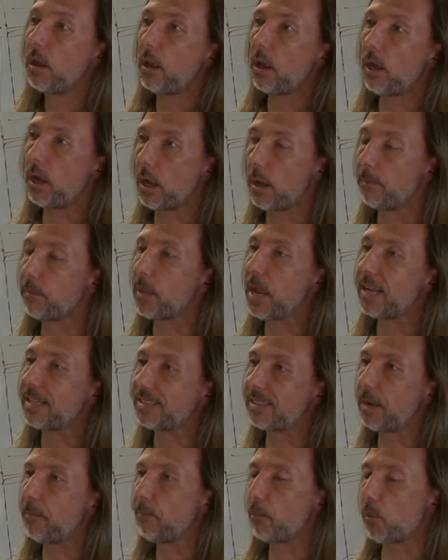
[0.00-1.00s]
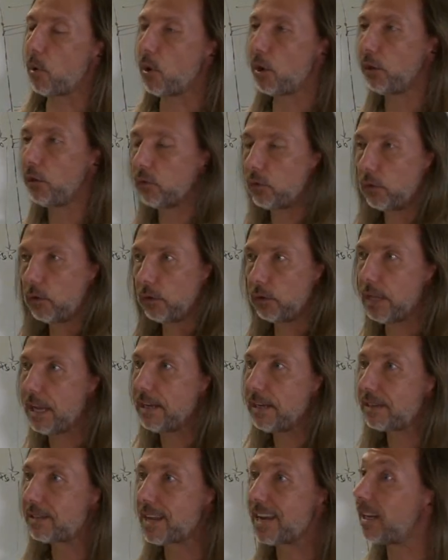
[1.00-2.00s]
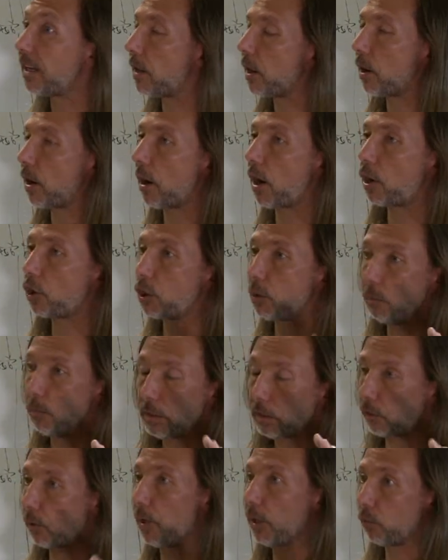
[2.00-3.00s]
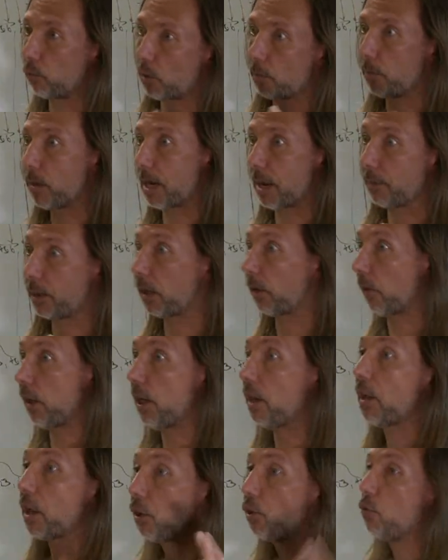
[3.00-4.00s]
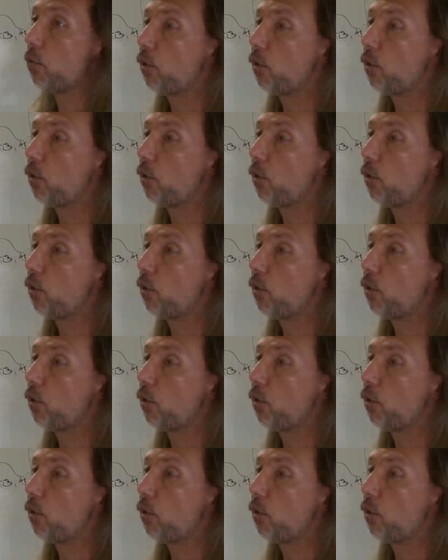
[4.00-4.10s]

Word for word: Um, at some point, they decided that RGB screens were becoming a thing and